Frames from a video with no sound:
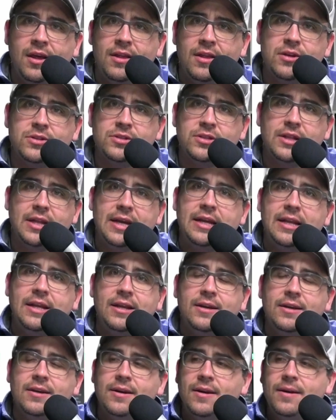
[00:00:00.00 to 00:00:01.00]
There's a
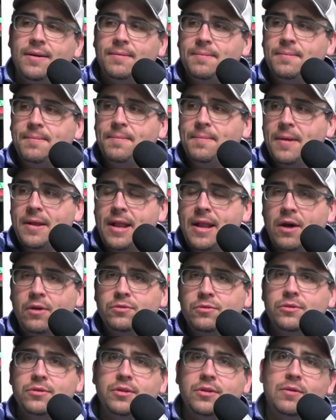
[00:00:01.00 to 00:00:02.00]
lady, an
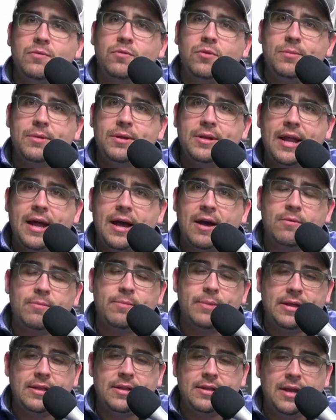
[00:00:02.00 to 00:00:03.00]
elderly woman now
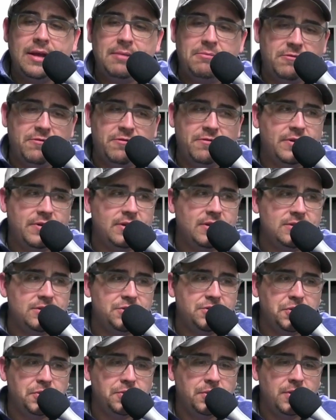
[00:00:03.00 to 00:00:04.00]
by the name of
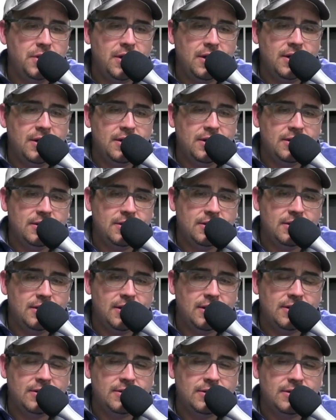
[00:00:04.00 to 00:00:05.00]
Phyllis, who
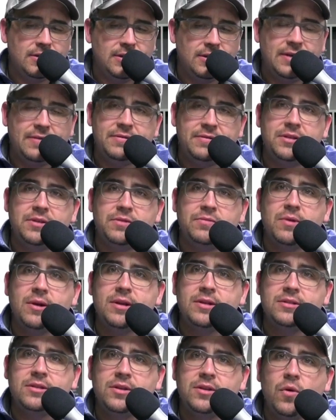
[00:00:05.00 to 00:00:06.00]
lives and
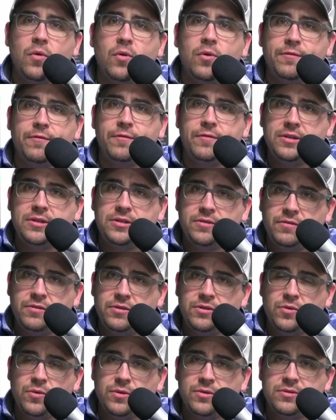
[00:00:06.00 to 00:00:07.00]
runs an orphanage of
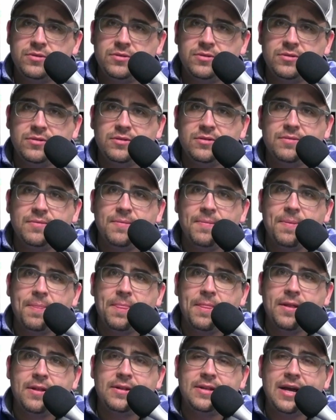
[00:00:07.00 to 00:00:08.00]
sorts
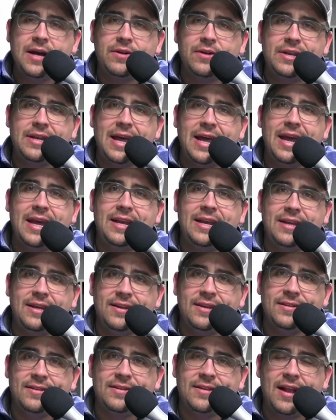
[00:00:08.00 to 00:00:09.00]
down in
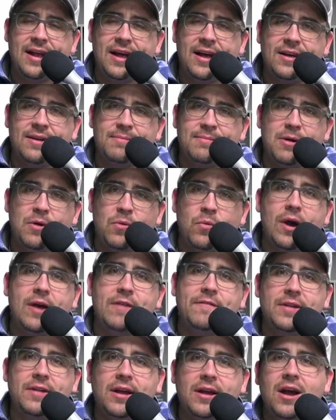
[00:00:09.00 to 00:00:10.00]
Haiti that my
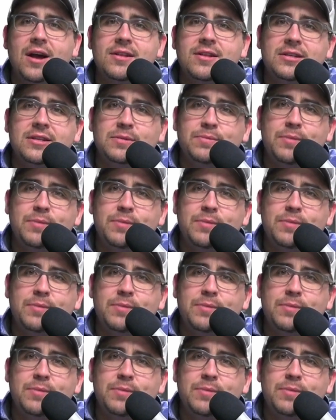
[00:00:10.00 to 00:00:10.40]
wife and I got to